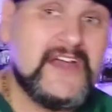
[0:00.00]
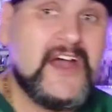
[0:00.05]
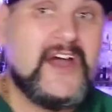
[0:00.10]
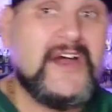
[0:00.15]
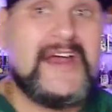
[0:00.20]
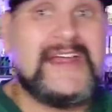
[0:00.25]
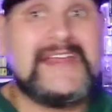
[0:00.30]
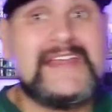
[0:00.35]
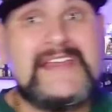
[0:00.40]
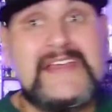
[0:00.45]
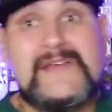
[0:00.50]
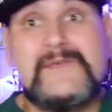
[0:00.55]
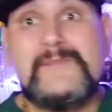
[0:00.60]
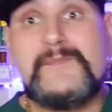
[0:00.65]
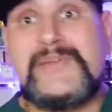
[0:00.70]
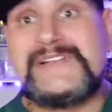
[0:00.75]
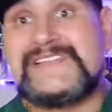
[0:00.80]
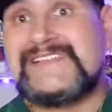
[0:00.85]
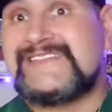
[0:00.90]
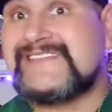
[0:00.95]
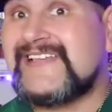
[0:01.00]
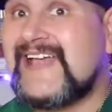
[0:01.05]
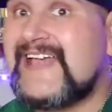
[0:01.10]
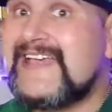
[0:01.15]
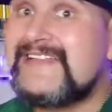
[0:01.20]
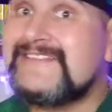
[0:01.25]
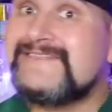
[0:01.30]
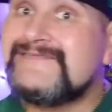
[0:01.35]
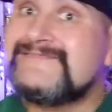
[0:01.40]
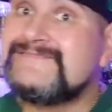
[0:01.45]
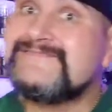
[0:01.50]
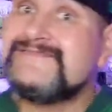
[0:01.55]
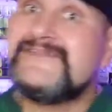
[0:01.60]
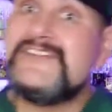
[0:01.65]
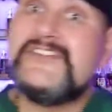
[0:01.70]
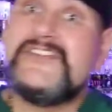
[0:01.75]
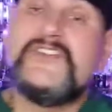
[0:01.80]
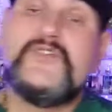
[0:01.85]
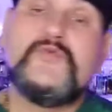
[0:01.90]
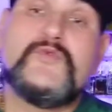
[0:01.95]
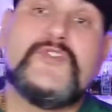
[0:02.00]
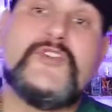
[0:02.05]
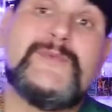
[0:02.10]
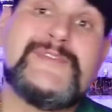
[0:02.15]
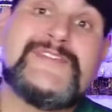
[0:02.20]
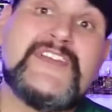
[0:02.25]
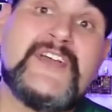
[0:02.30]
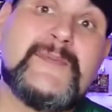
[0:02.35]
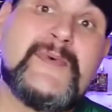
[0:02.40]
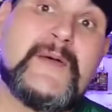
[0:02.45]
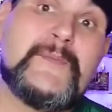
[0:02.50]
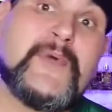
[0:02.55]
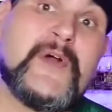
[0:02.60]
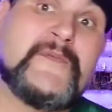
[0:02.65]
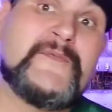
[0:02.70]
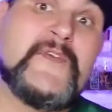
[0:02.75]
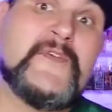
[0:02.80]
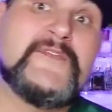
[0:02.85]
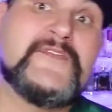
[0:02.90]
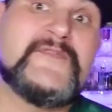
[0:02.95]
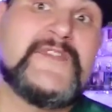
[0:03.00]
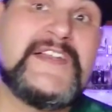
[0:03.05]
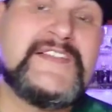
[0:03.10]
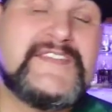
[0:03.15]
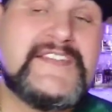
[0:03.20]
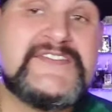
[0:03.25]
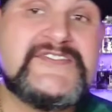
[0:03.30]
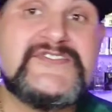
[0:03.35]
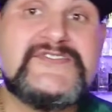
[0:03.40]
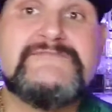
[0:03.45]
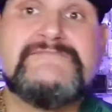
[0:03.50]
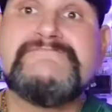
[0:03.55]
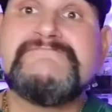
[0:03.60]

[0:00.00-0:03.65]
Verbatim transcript: All right, but today we're gonna be talking about Parfums Vintage.